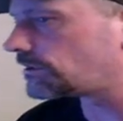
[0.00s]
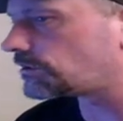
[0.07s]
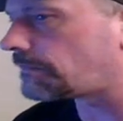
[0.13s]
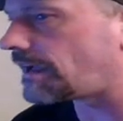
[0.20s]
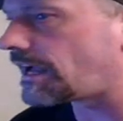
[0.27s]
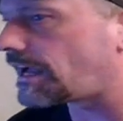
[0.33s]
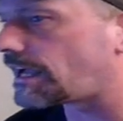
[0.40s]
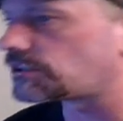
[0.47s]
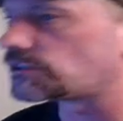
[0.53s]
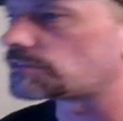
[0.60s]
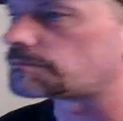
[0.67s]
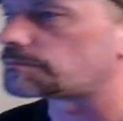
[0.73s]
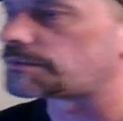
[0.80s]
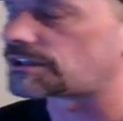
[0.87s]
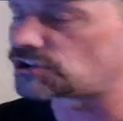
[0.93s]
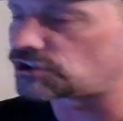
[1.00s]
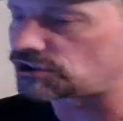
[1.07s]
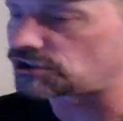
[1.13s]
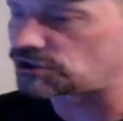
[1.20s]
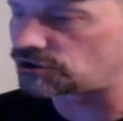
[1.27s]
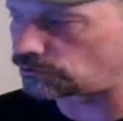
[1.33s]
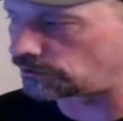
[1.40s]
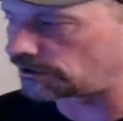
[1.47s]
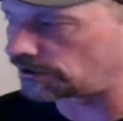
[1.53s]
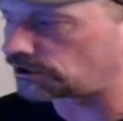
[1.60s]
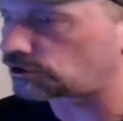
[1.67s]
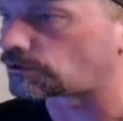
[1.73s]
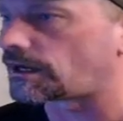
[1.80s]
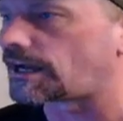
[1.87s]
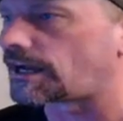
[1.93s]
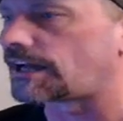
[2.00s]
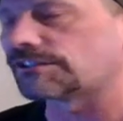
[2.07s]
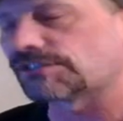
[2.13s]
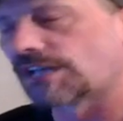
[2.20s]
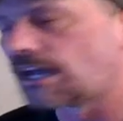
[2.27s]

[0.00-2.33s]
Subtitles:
match is because Trish Stratus,